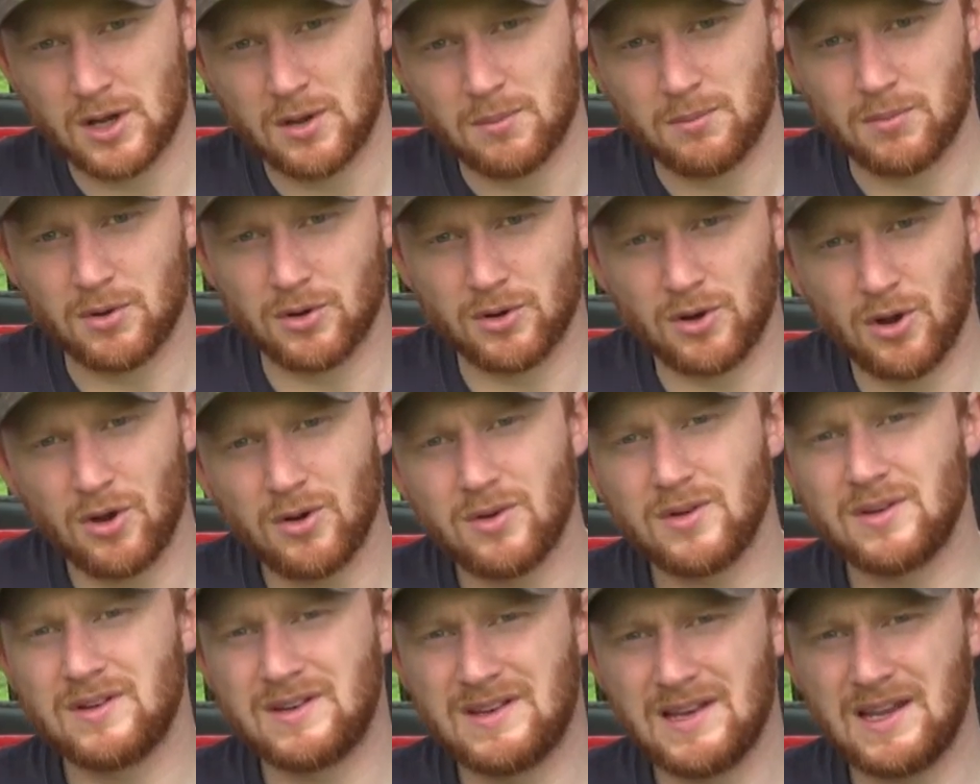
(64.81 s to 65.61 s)
but
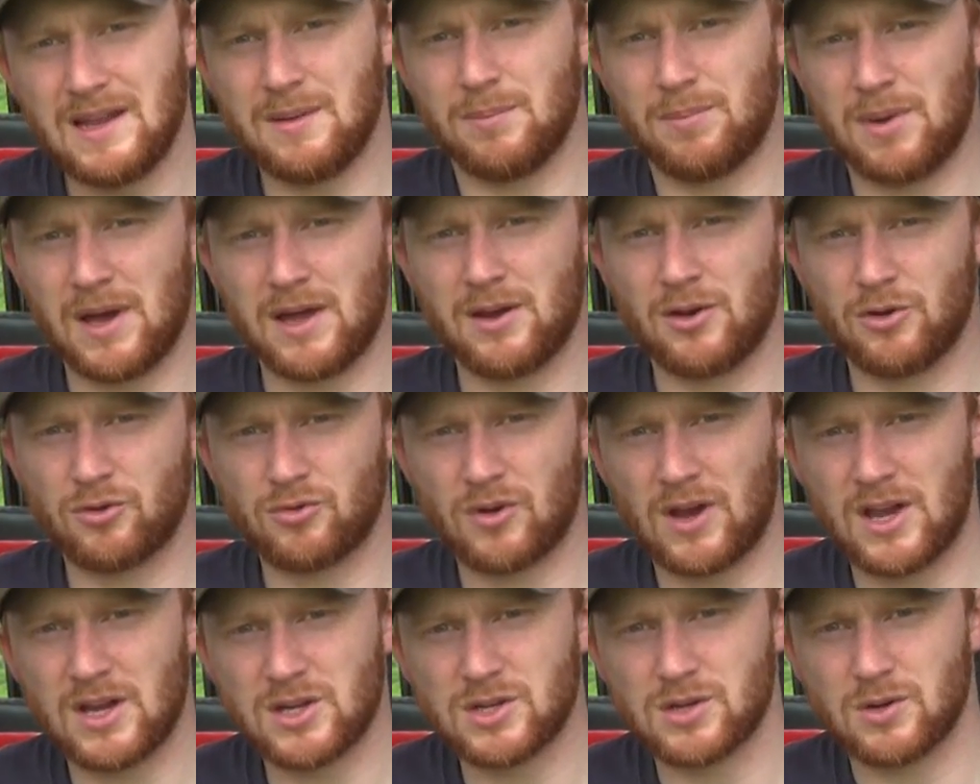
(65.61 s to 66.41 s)
no deep
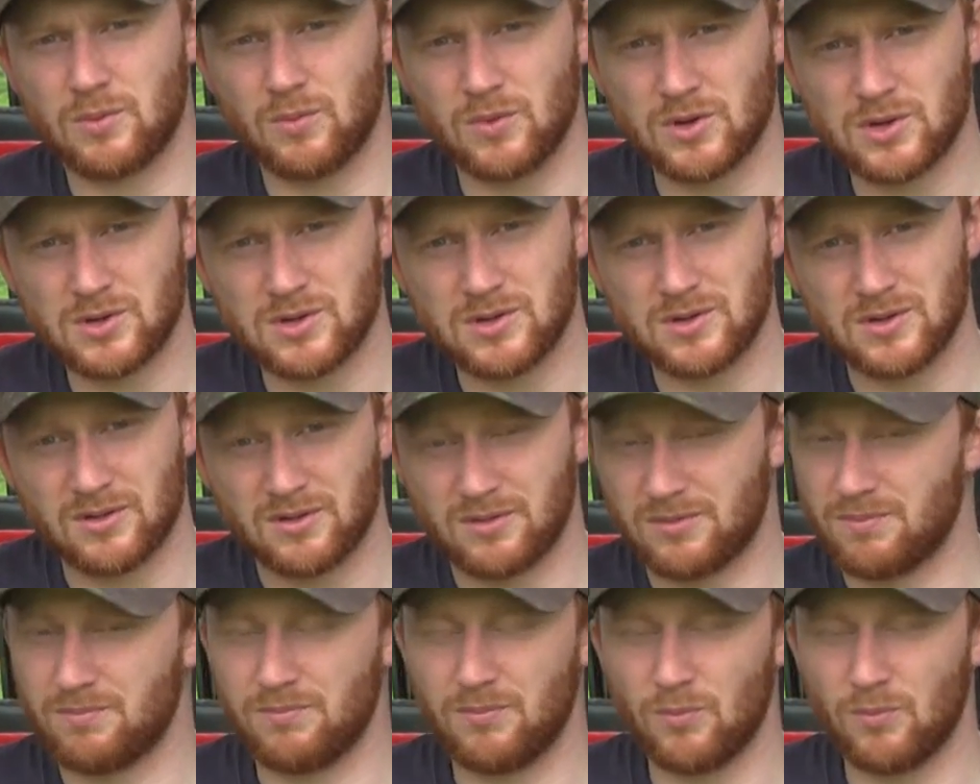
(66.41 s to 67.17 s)
penetration, which is